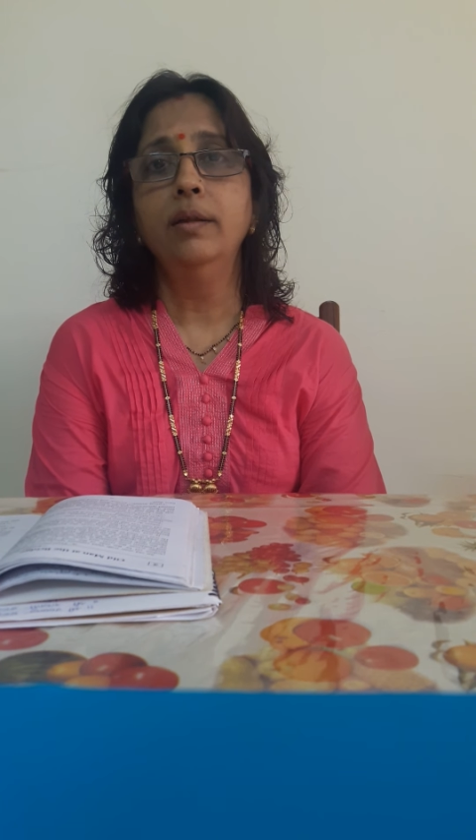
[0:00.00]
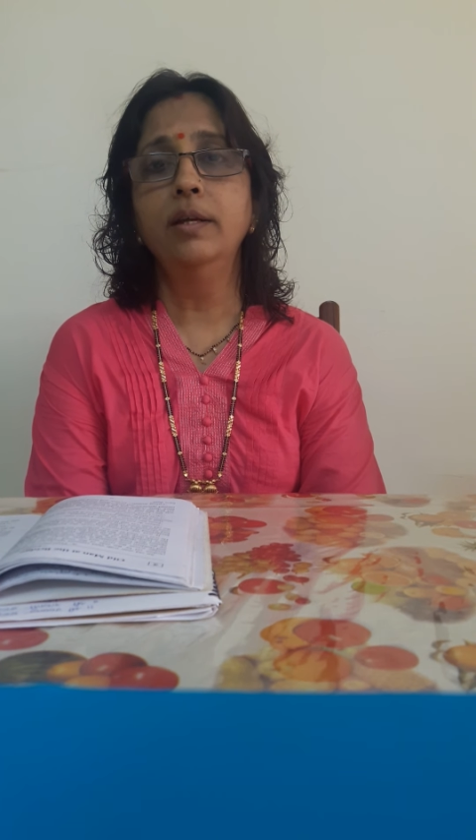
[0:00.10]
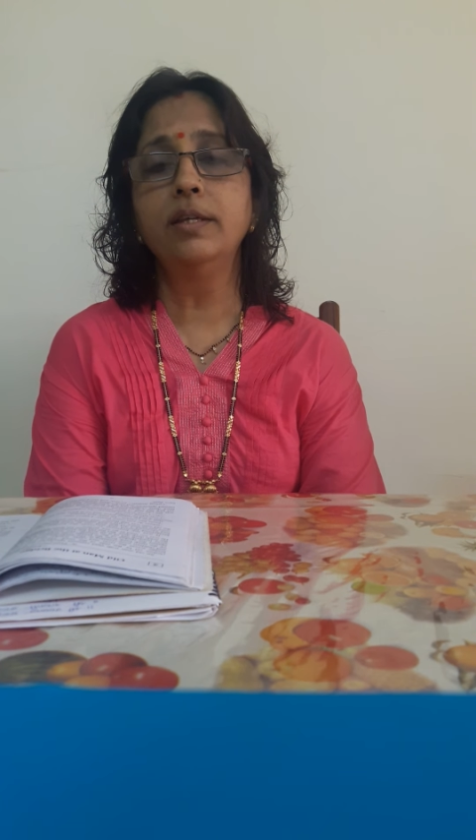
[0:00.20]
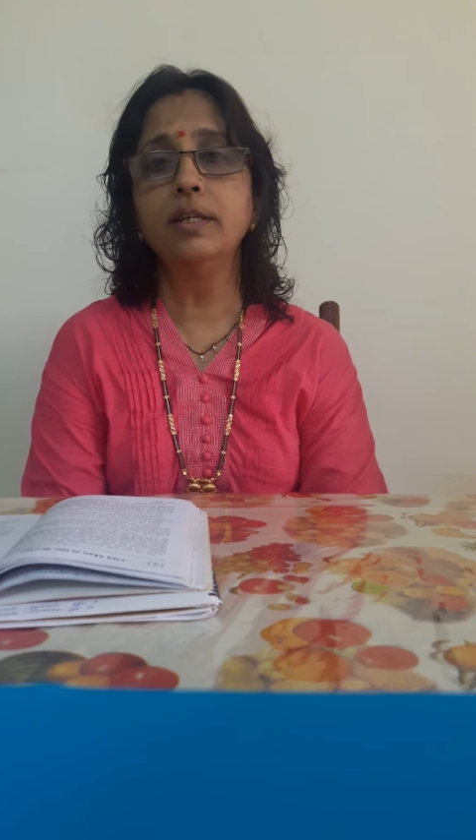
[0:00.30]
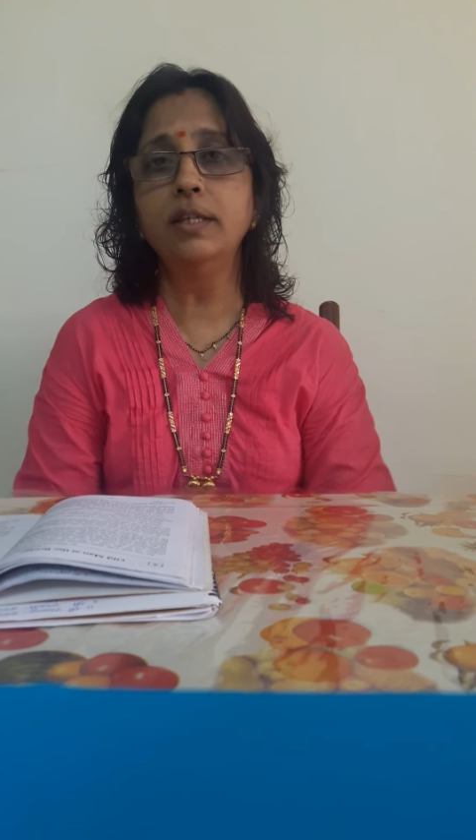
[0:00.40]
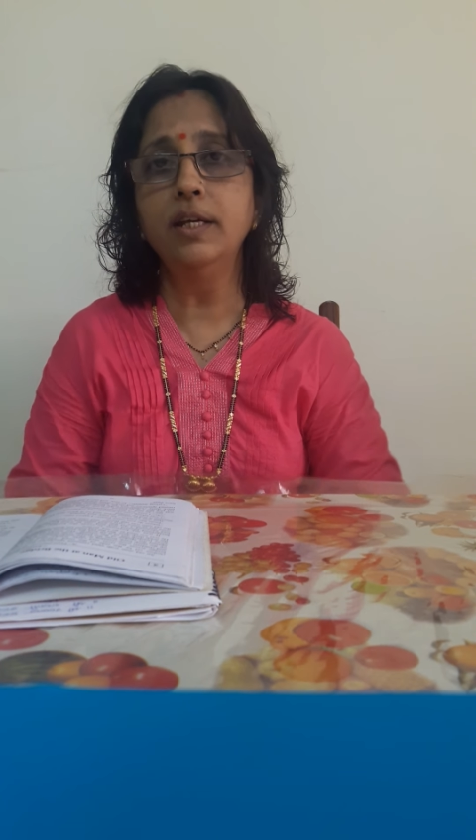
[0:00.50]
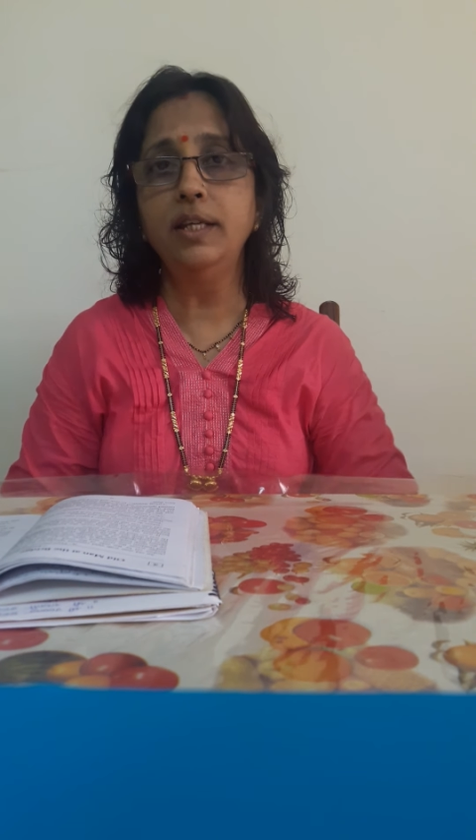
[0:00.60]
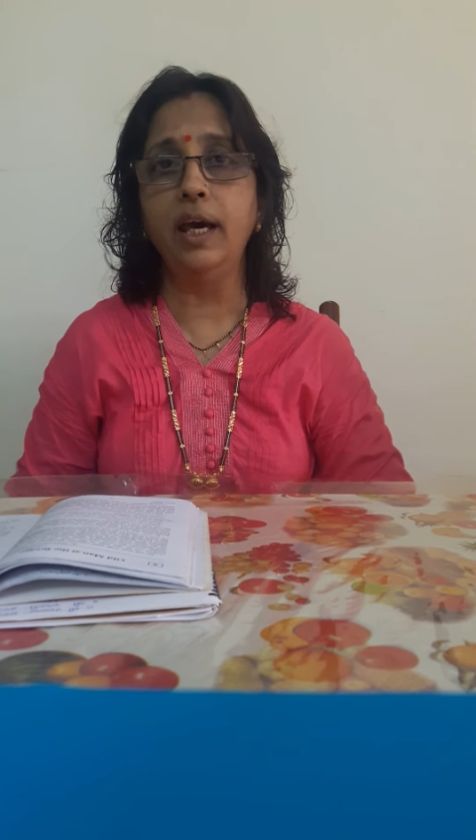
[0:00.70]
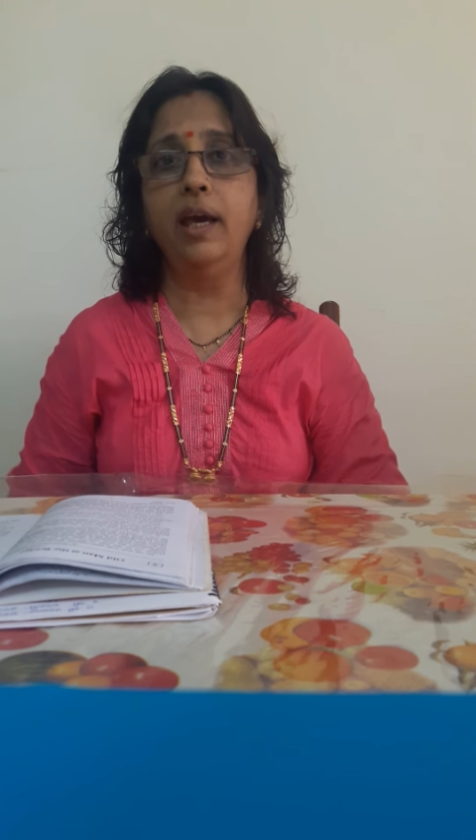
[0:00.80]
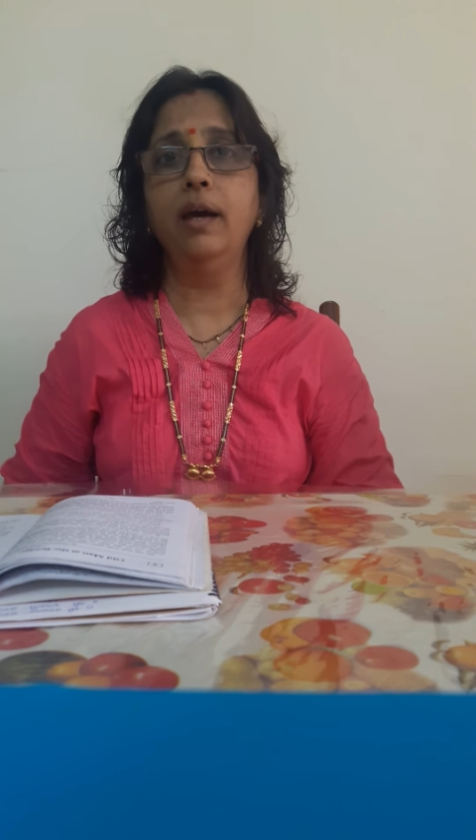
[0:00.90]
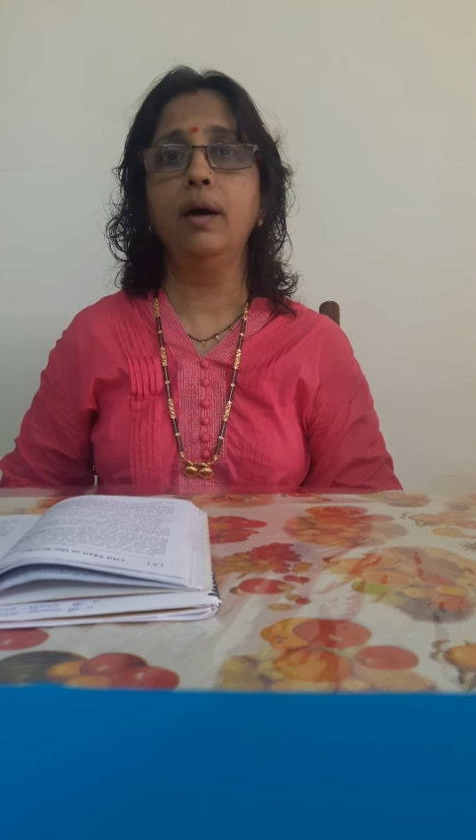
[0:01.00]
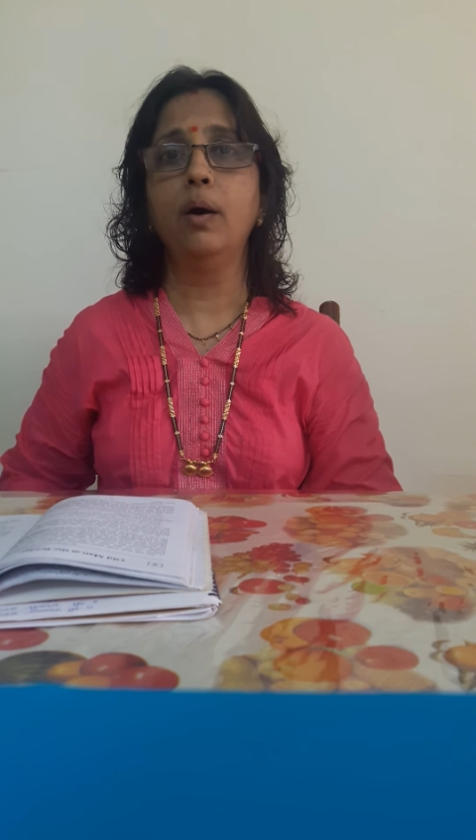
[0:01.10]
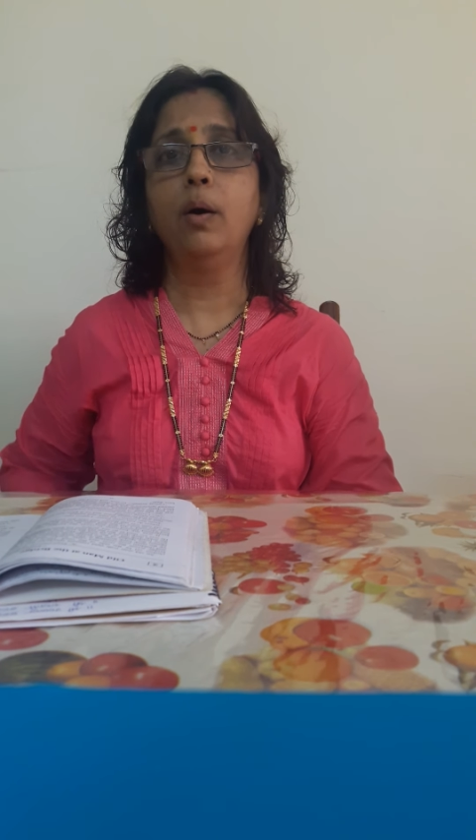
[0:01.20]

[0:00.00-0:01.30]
this is the day